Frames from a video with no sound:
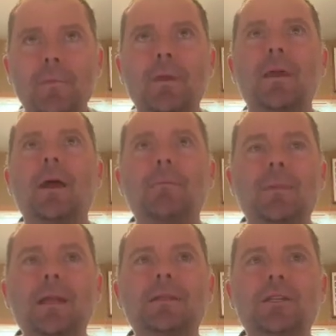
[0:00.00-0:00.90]
get
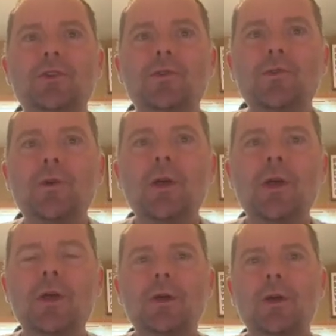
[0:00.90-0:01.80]
me to
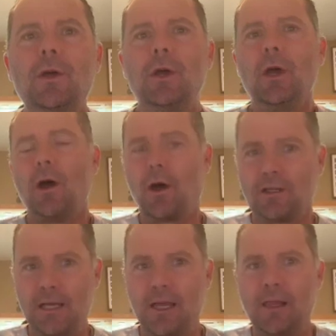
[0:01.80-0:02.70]

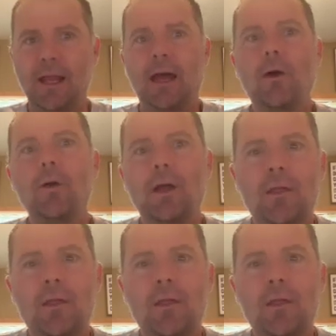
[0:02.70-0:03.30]
articulate out